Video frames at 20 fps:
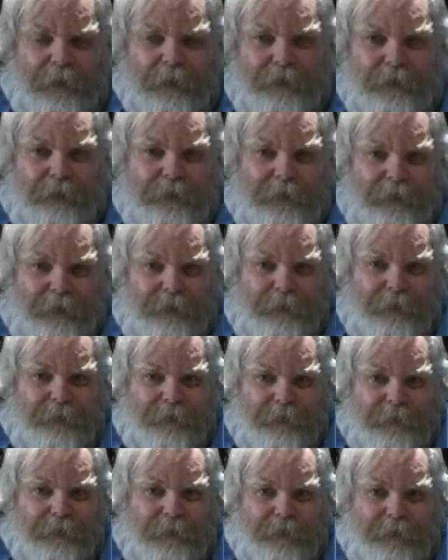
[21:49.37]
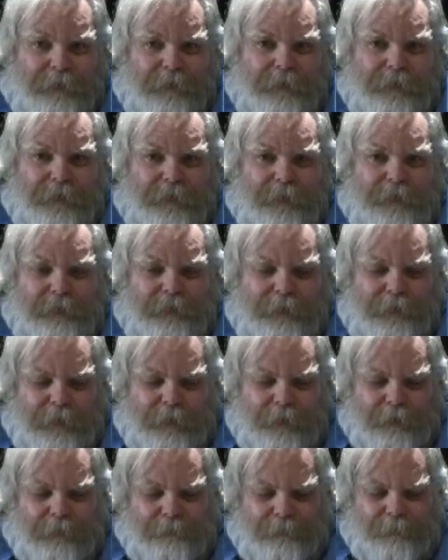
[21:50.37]
it's it's it's it's
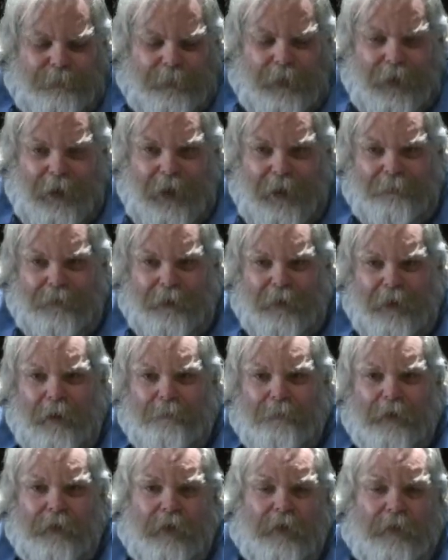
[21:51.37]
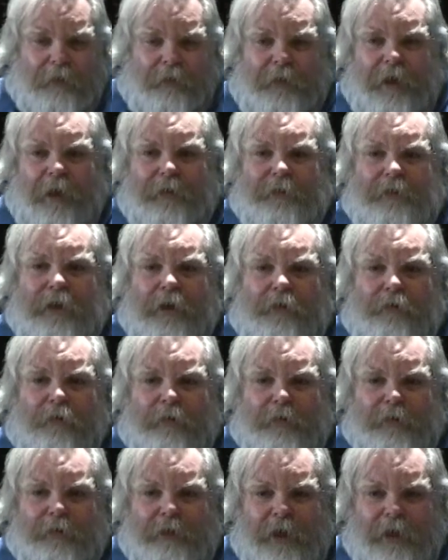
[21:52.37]
the I have to I run a hundred thousand dollar
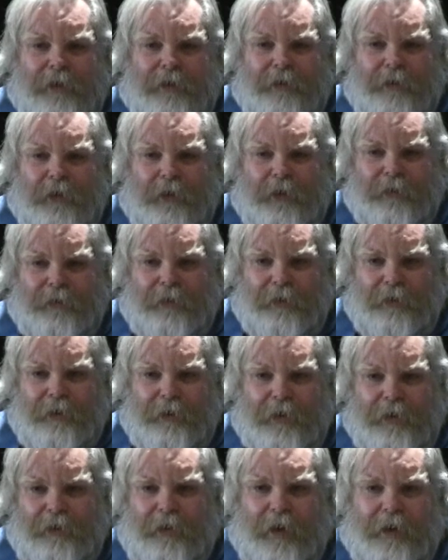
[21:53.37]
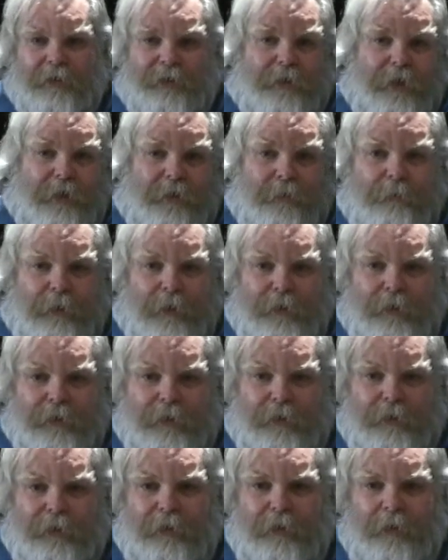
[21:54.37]
organization on less than ten thousand dollar
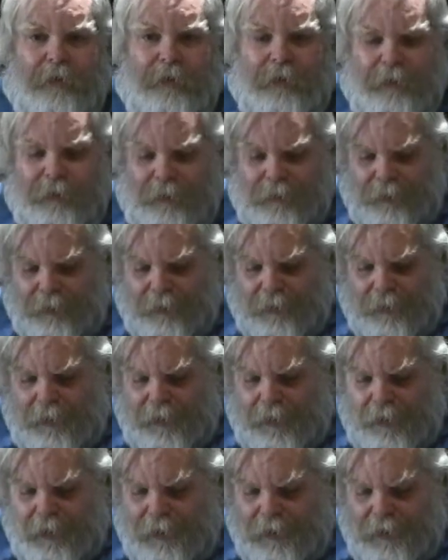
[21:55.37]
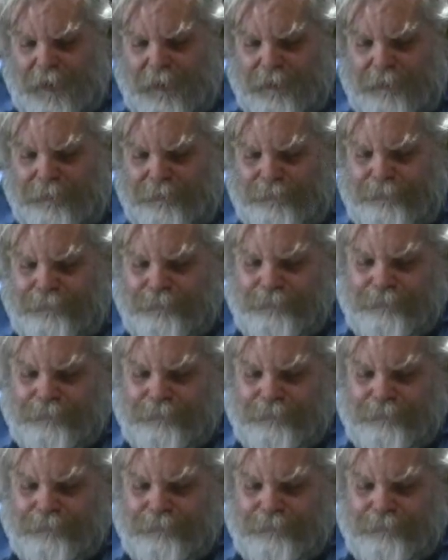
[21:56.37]
budget, and